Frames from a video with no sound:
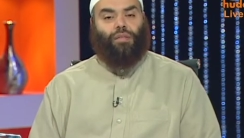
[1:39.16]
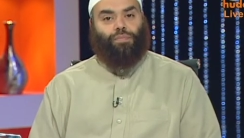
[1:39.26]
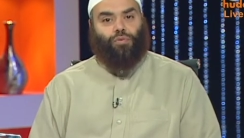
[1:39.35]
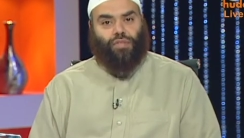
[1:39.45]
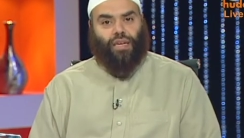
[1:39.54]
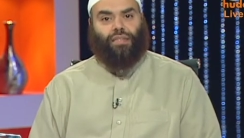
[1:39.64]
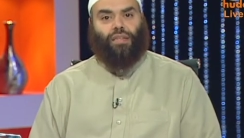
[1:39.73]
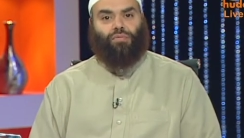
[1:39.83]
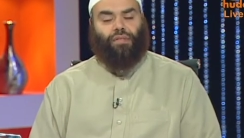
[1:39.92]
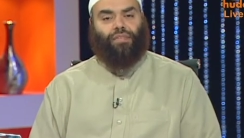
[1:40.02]
The
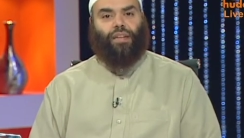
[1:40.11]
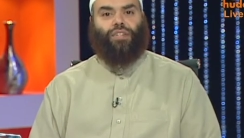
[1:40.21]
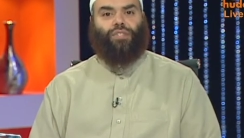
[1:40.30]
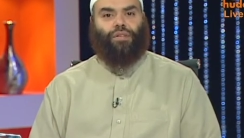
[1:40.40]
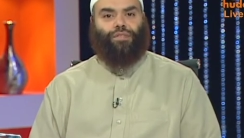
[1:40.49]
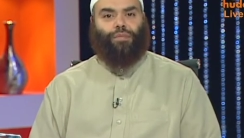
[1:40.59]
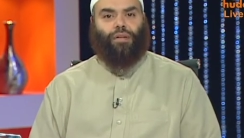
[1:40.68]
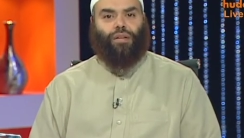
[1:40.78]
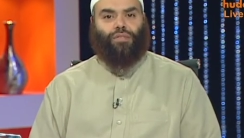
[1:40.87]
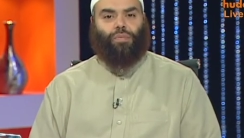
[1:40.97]
protected revelation from
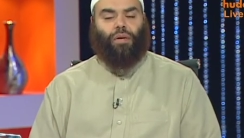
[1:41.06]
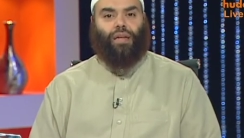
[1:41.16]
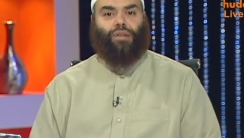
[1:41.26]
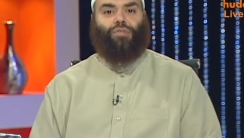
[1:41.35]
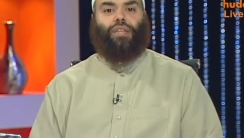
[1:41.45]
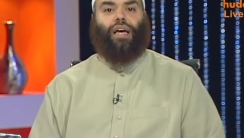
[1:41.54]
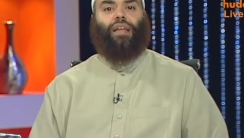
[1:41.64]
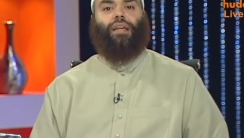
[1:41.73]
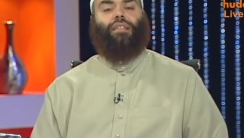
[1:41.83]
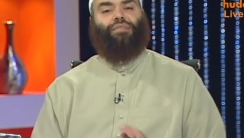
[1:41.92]
Allah subhanahu wa
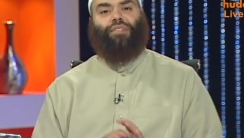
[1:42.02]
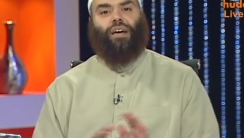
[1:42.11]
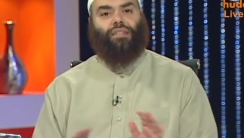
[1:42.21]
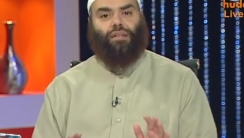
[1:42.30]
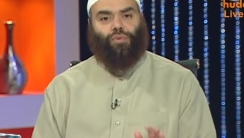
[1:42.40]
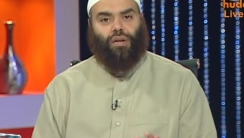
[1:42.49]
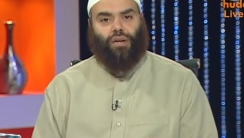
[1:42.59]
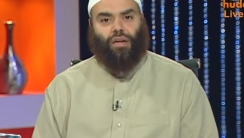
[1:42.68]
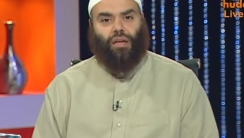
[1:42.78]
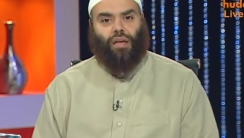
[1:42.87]
ta'ala, the final
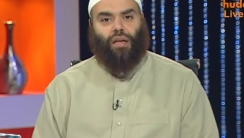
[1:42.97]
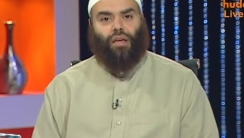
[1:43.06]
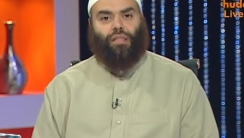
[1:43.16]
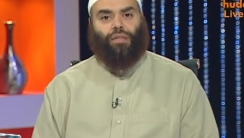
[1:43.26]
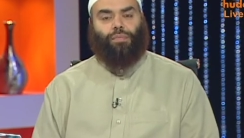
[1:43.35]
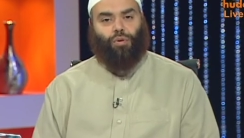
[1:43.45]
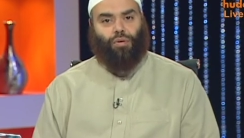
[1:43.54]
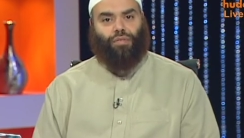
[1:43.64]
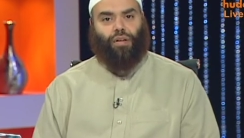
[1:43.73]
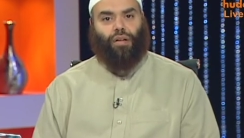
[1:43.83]
one, the
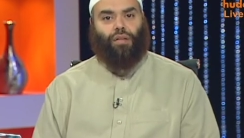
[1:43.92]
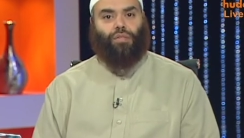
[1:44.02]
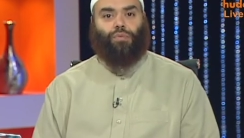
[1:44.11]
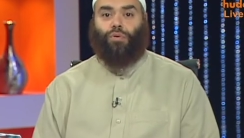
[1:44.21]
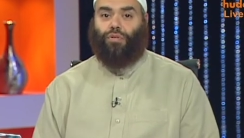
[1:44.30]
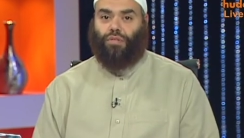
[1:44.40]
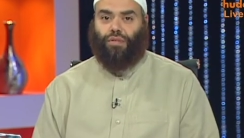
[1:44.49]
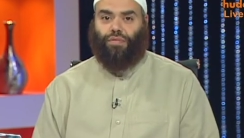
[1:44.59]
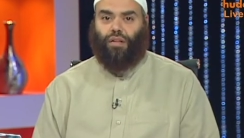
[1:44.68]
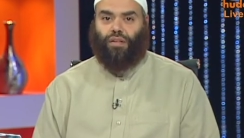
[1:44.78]
book of Allah, the words
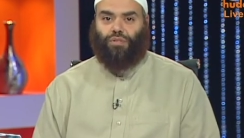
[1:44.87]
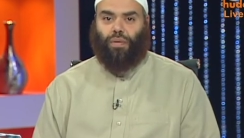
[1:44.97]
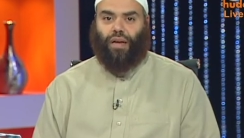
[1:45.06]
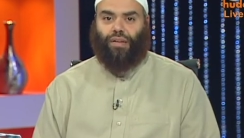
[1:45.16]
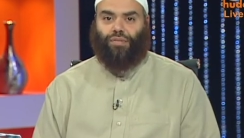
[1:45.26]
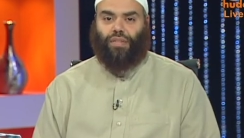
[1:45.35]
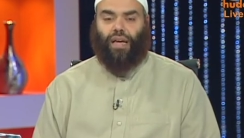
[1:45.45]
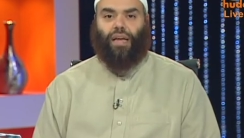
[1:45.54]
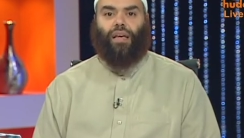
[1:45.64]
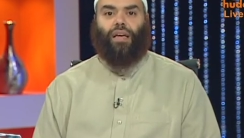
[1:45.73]
of Allah subhanahu wa
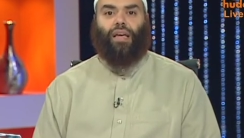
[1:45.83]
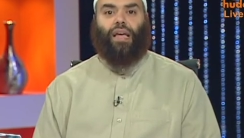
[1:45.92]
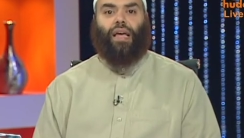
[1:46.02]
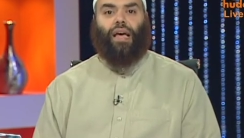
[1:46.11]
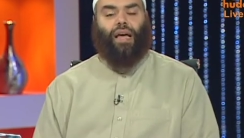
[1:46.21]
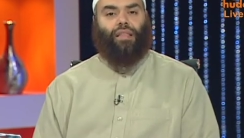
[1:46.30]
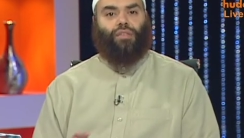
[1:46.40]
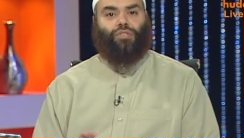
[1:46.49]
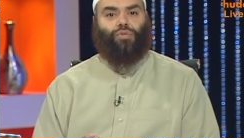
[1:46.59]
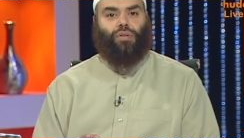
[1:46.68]
ta'ala, and
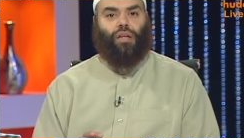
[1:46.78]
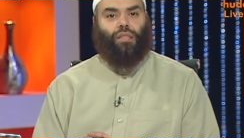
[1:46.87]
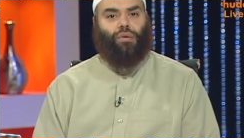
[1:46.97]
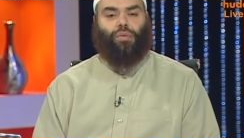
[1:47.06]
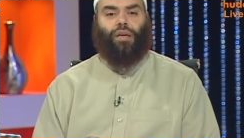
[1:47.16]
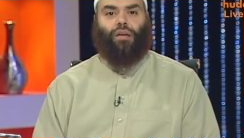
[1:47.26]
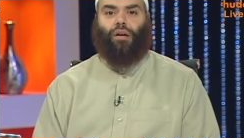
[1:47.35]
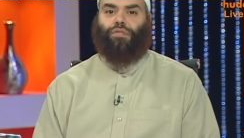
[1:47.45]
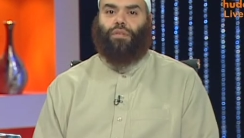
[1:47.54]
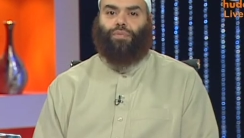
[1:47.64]
the sunnah, the way
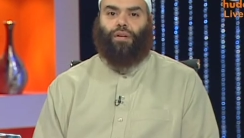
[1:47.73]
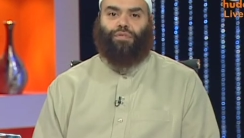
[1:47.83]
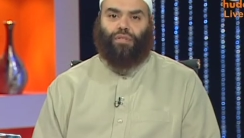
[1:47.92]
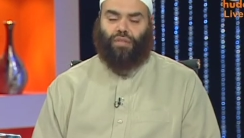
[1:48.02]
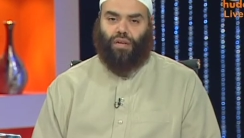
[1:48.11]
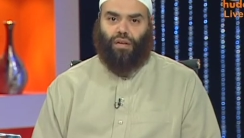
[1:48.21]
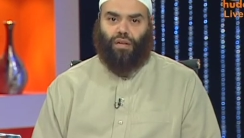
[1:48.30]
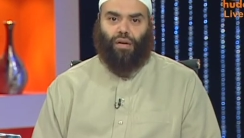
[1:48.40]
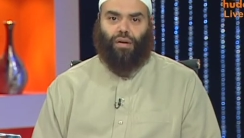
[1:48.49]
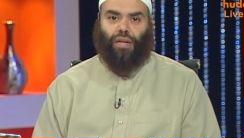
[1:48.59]
of the Prophet
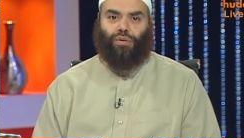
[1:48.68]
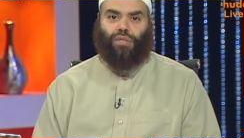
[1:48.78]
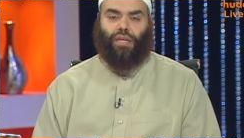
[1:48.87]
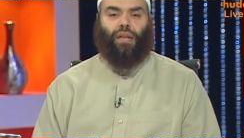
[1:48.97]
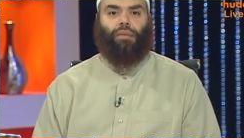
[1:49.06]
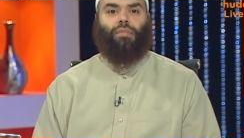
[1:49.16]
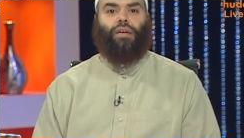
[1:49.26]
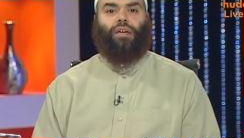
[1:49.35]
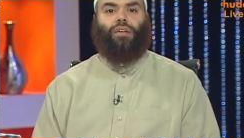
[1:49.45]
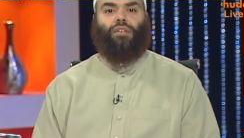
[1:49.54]
sallallahu alayhi wa sallam.
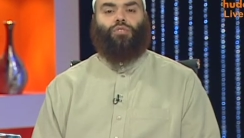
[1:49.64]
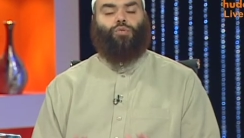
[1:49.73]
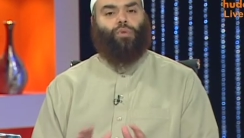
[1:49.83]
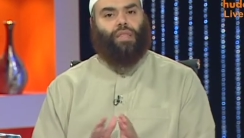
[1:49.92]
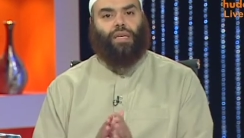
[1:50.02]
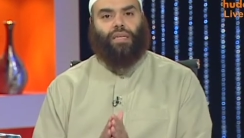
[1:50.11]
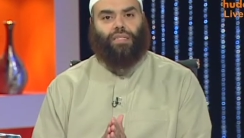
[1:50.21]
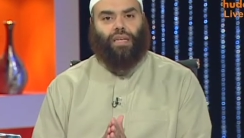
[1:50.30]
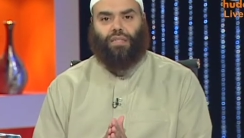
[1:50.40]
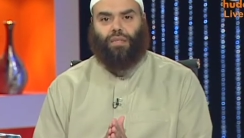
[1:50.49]
Two
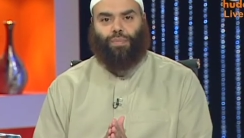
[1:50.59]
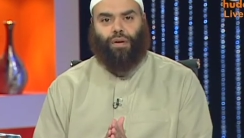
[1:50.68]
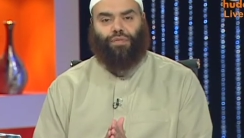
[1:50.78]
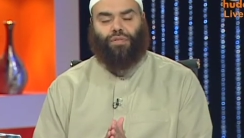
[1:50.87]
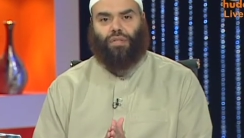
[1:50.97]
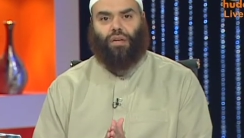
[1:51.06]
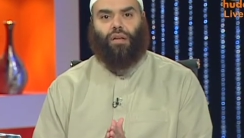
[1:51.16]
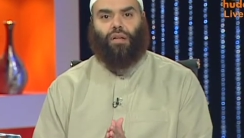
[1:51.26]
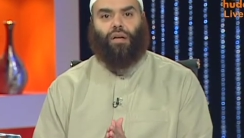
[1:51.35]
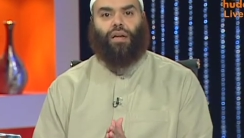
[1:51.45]
things, as the Prophet
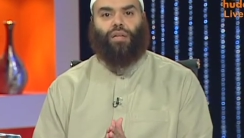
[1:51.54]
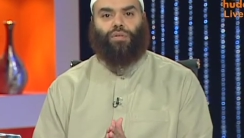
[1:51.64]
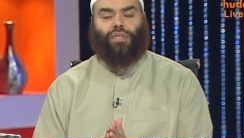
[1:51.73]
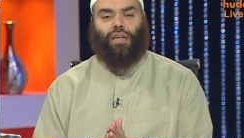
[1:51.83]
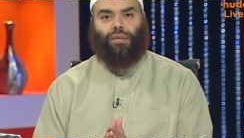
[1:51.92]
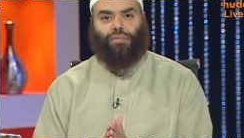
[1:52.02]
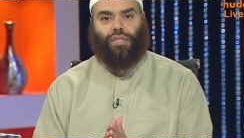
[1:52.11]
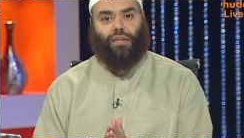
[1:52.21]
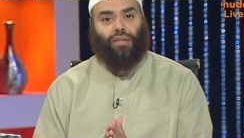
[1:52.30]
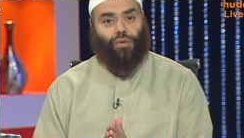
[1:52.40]
sallallahu alayhi wa sallam
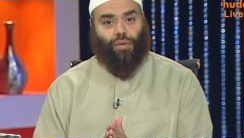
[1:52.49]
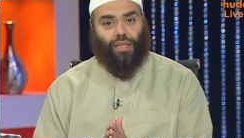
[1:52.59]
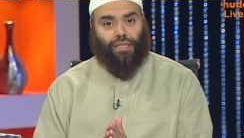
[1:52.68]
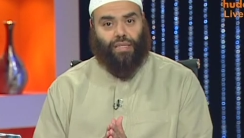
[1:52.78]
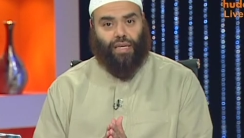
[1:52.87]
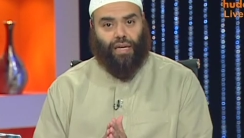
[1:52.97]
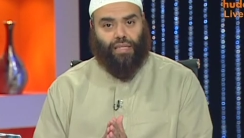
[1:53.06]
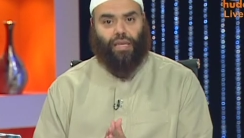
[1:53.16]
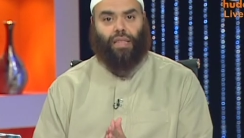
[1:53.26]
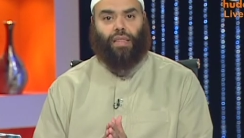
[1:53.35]
said in the authentic
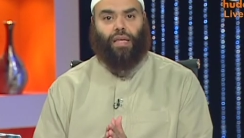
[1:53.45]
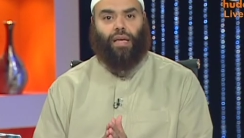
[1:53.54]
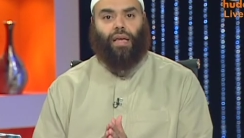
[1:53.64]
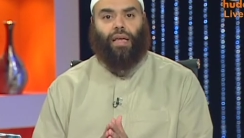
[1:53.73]
hadith,